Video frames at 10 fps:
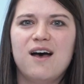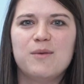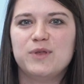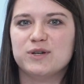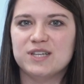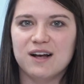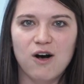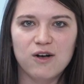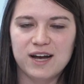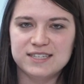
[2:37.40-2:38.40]
there's
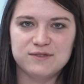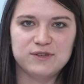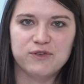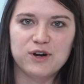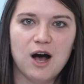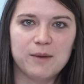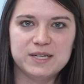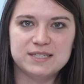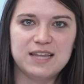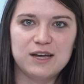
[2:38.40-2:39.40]
all kinds of different
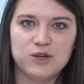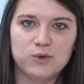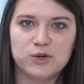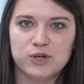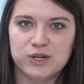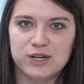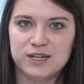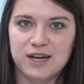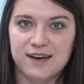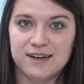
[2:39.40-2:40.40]
hobbies that you
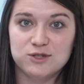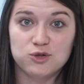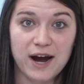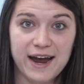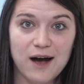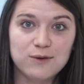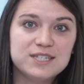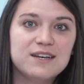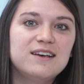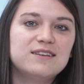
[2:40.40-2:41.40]
could try
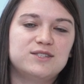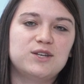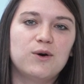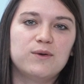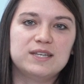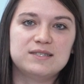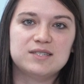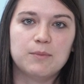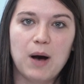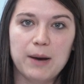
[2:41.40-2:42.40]
out. So this
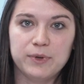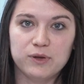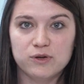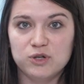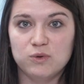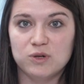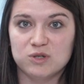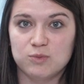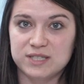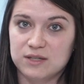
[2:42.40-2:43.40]
is a popular New
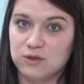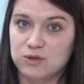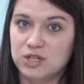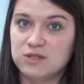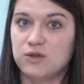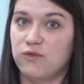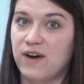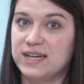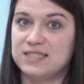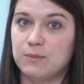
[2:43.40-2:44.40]
Year's resolution, so
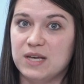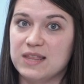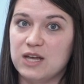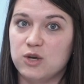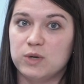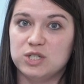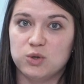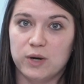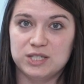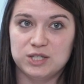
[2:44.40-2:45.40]
find something that you
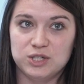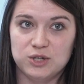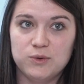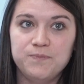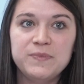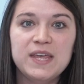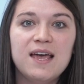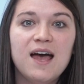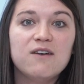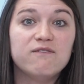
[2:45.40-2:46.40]
enjoy to do.
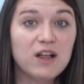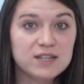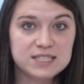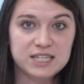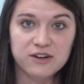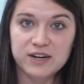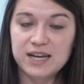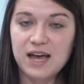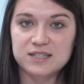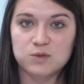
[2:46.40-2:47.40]

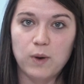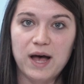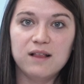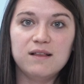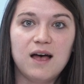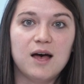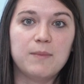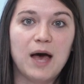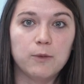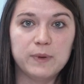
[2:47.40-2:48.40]
Volunteering as well,
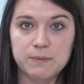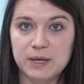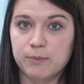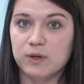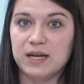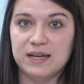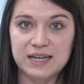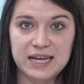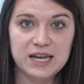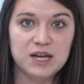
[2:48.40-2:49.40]
helping people in
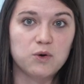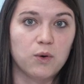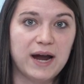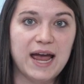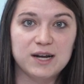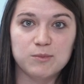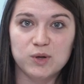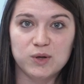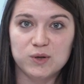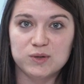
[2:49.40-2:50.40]
need or
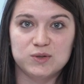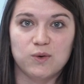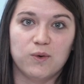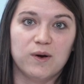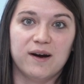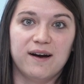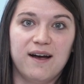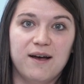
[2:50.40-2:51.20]
animals or